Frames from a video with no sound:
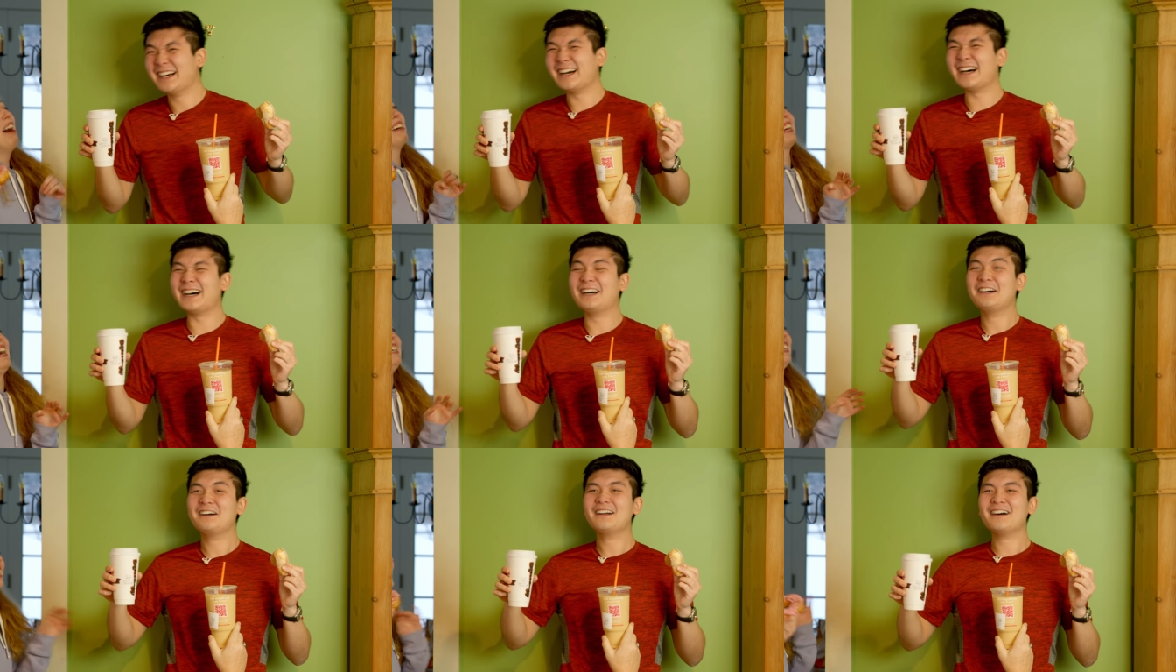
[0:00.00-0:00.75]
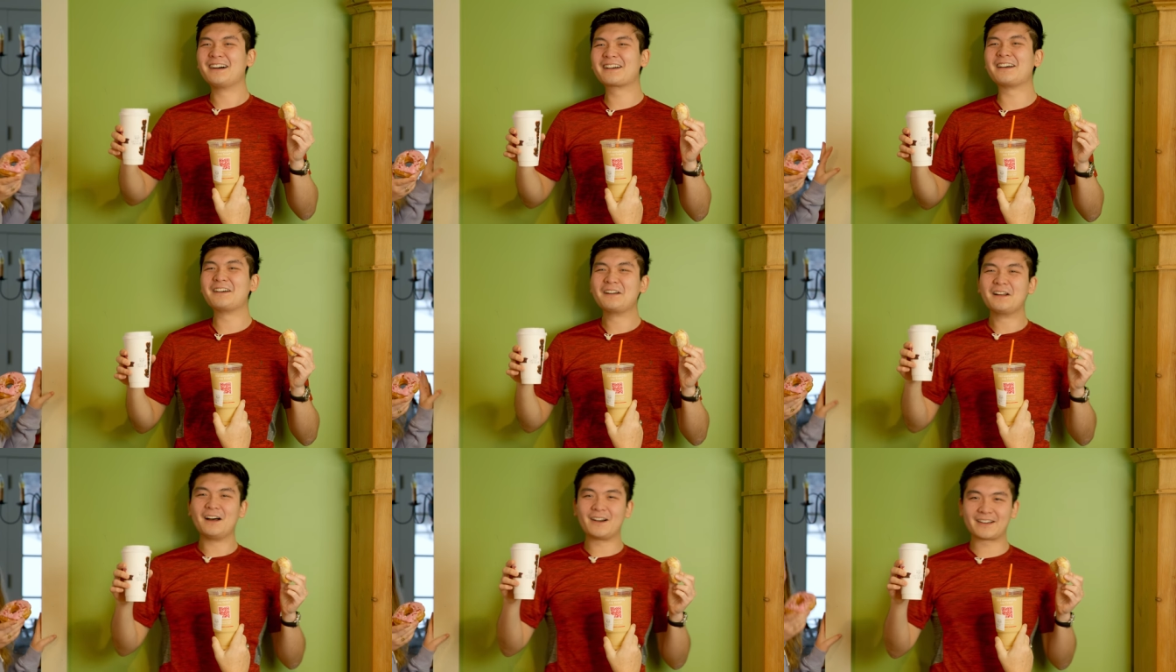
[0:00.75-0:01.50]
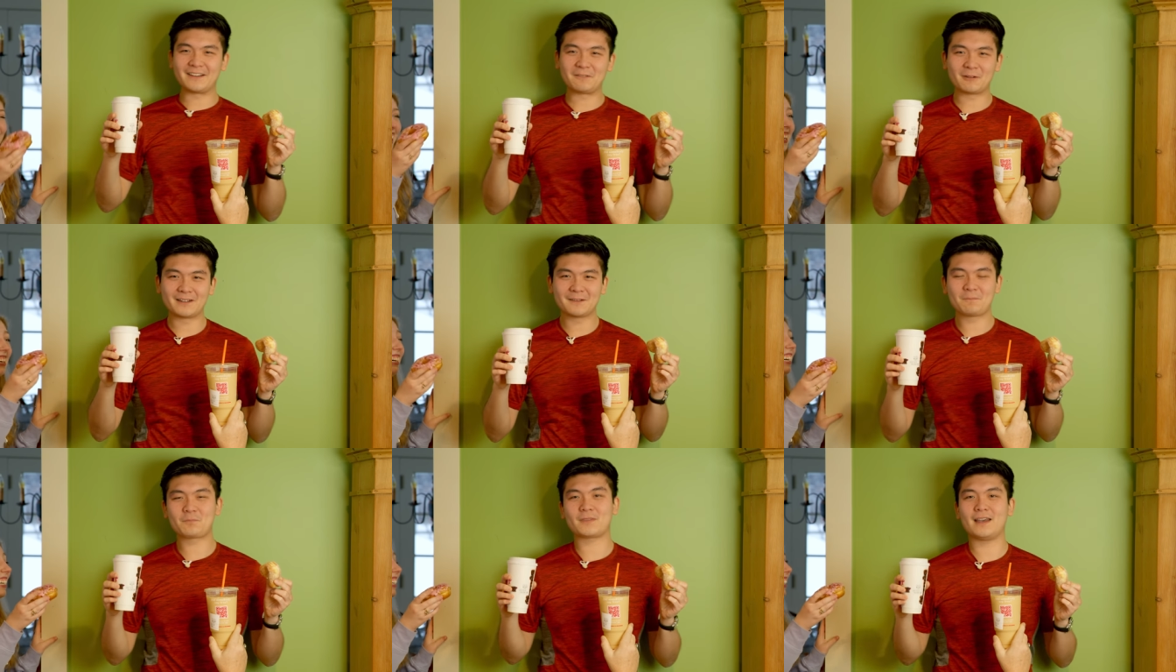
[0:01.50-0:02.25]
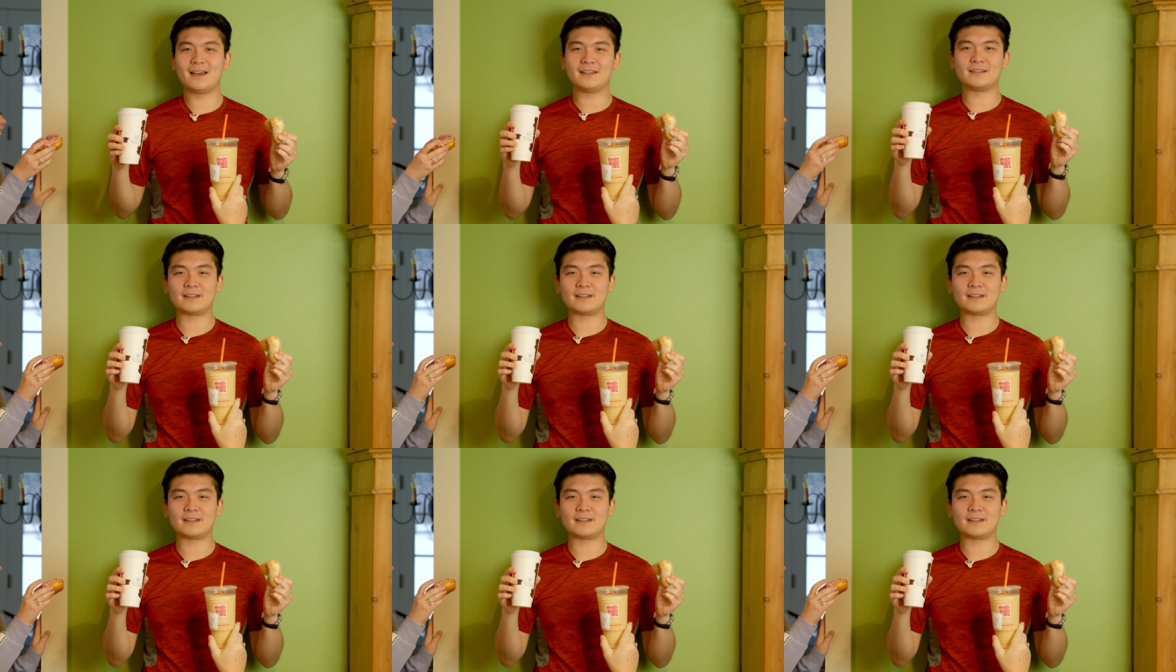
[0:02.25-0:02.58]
okay. Okay, ready? And.